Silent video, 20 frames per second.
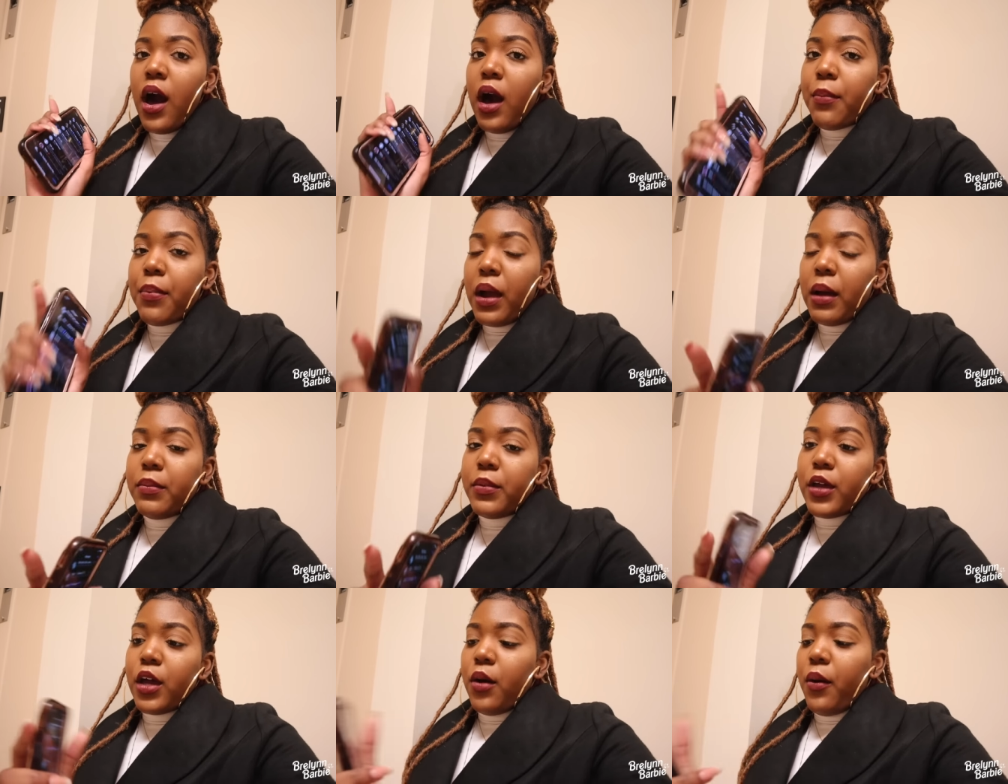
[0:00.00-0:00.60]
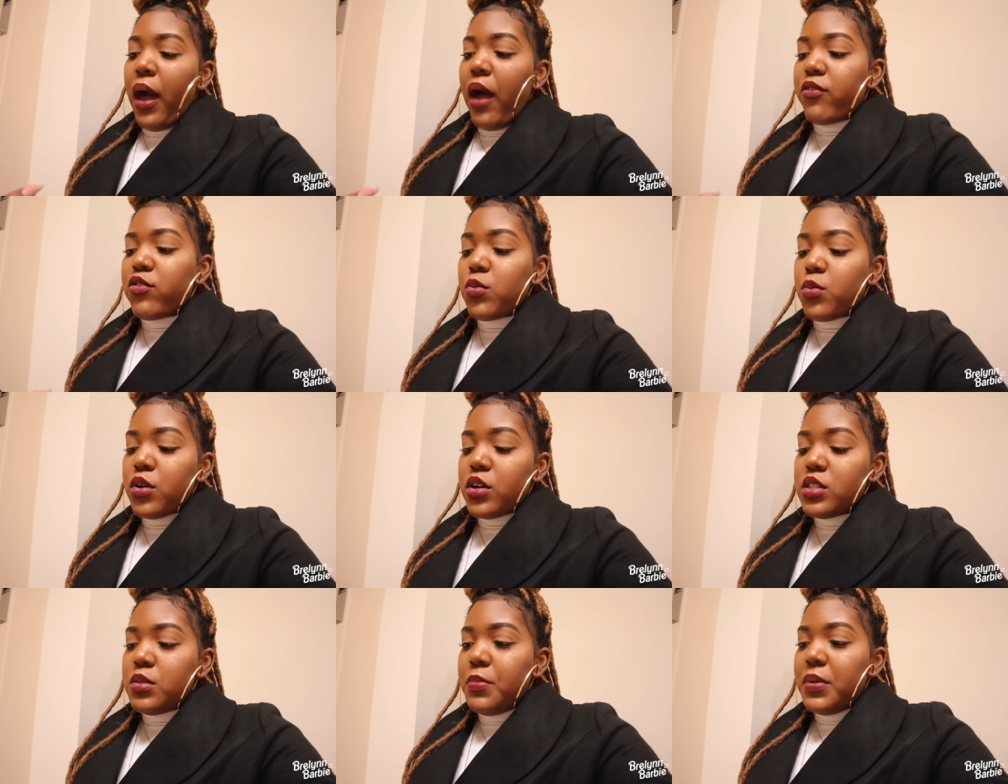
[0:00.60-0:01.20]
I'll probably go
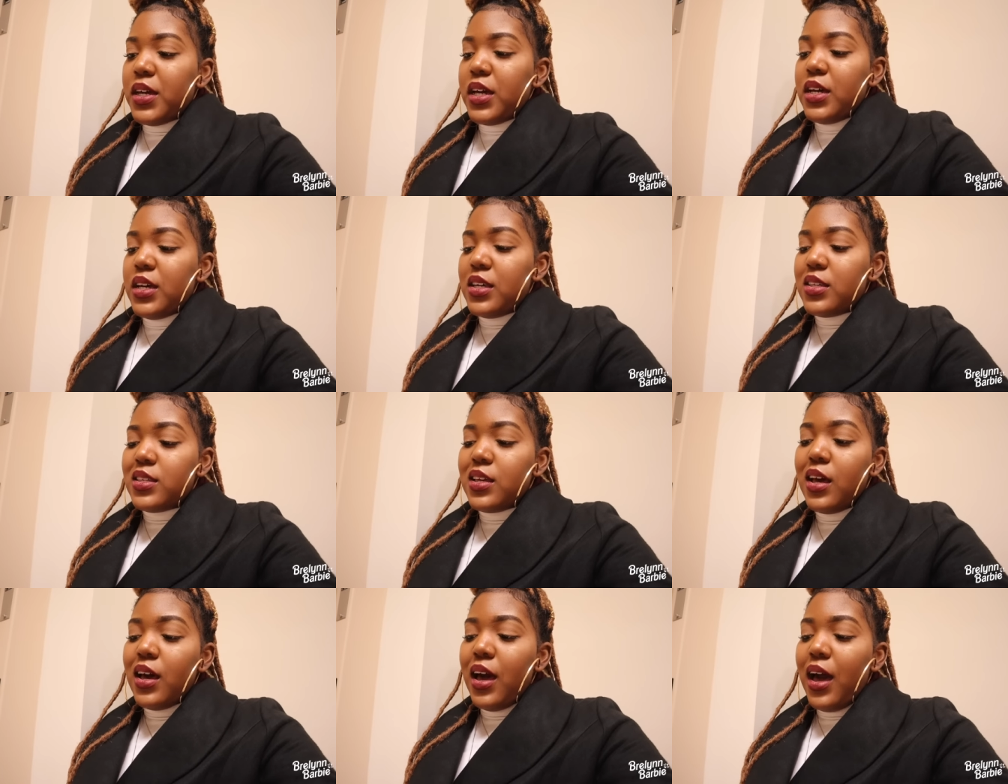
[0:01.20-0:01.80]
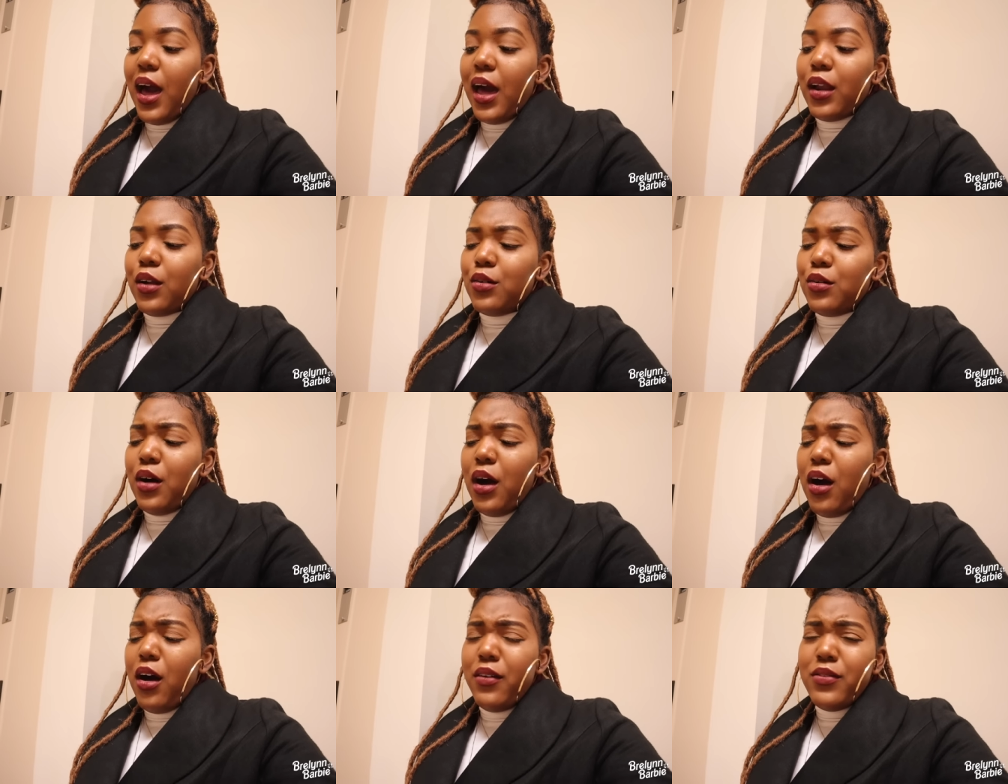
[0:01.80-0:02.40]
afterwards because I
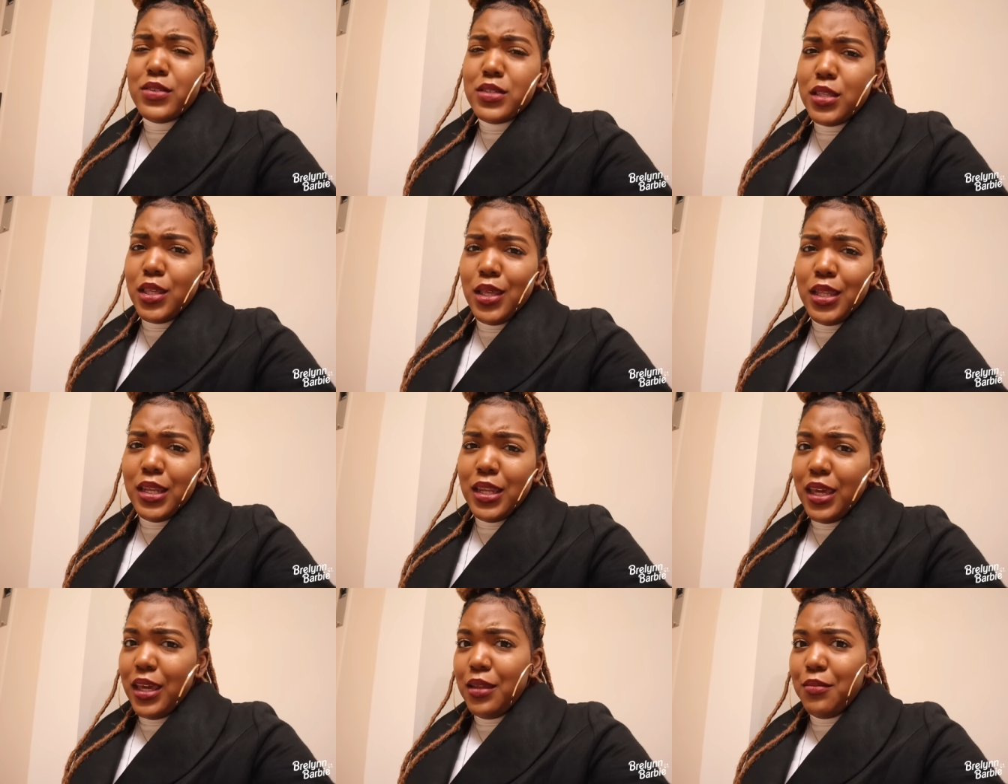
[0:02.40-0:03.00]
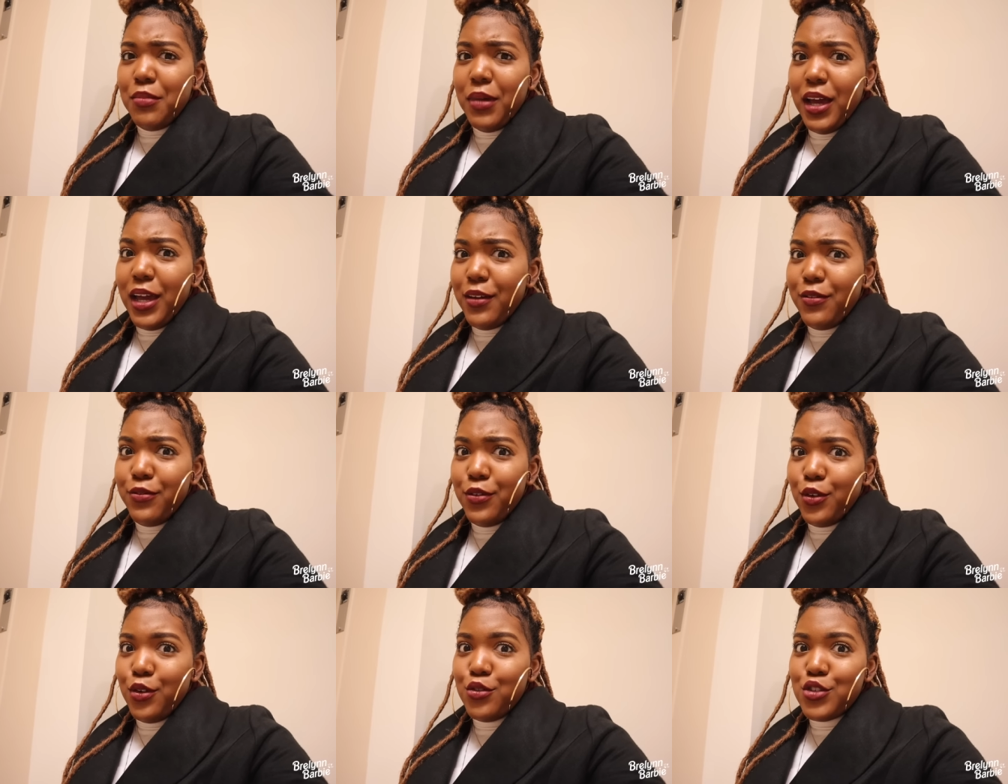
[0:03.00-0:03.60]
don't obviously need my
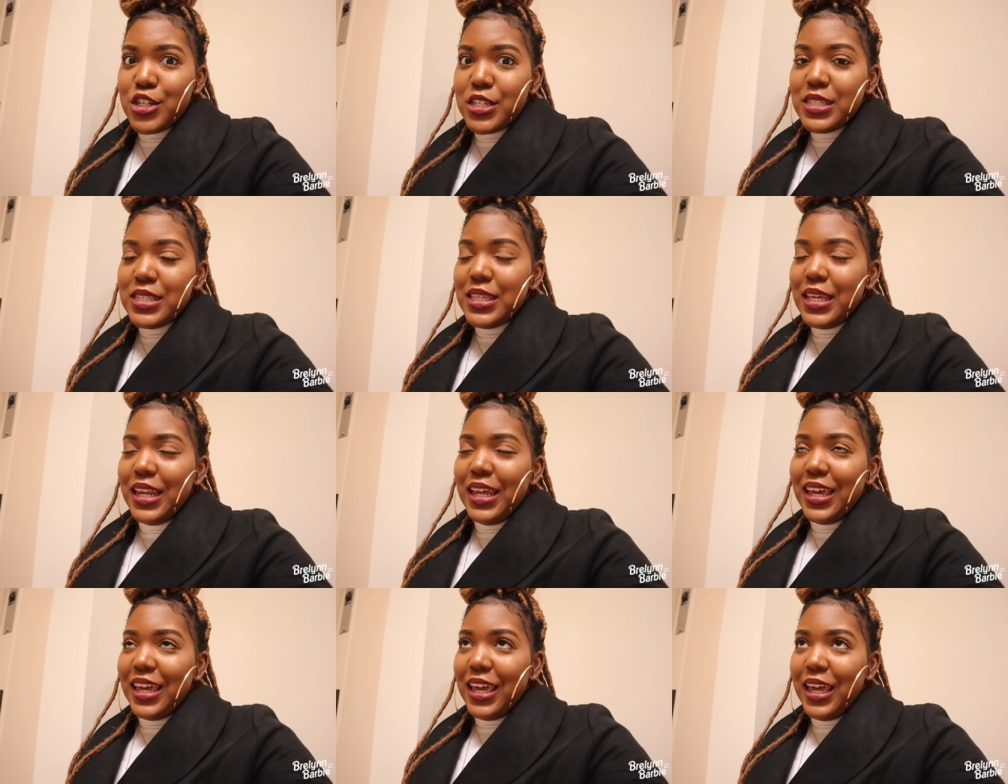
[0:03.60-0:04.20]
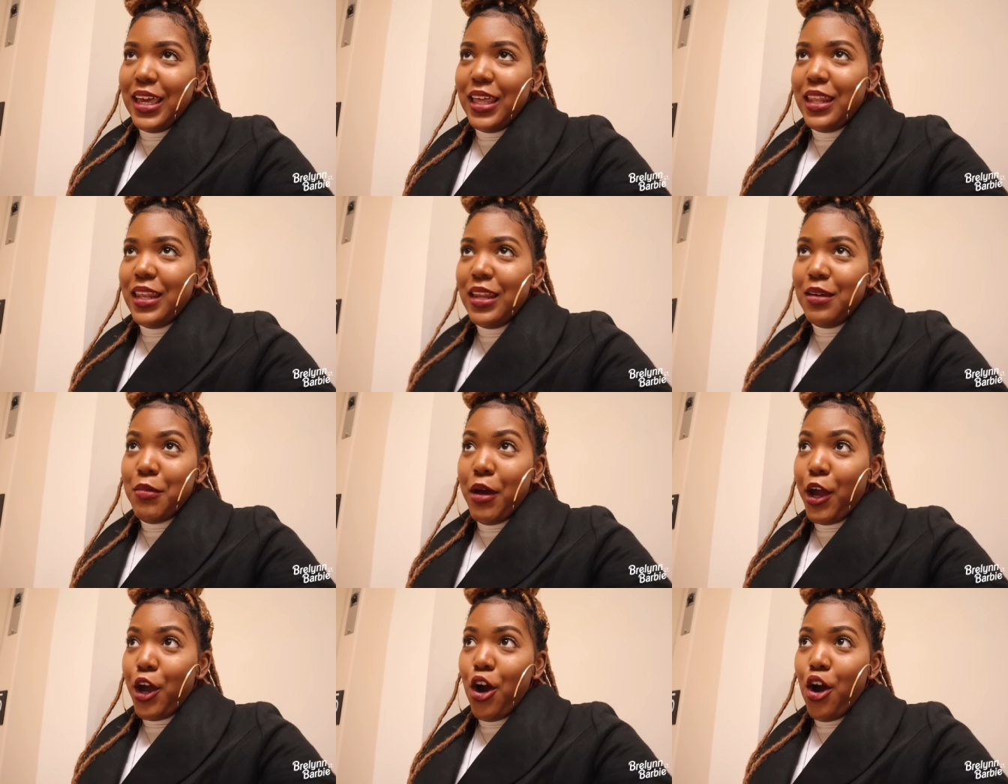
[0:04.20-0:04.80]
food just sitting
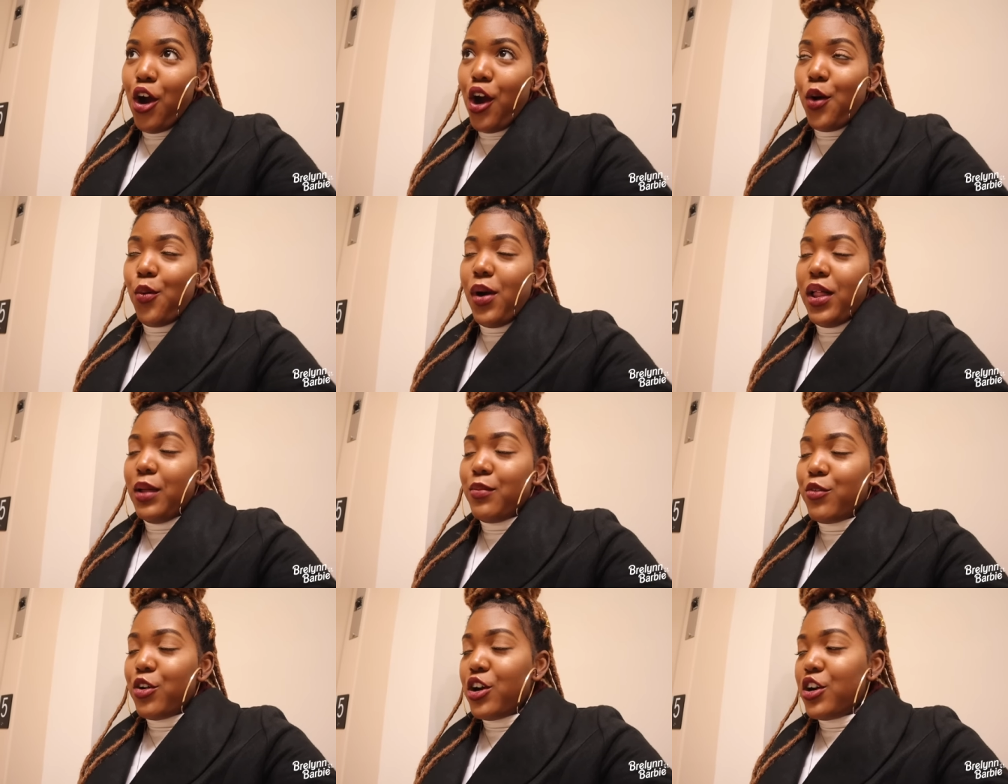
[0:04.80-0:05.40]
in my car while I'm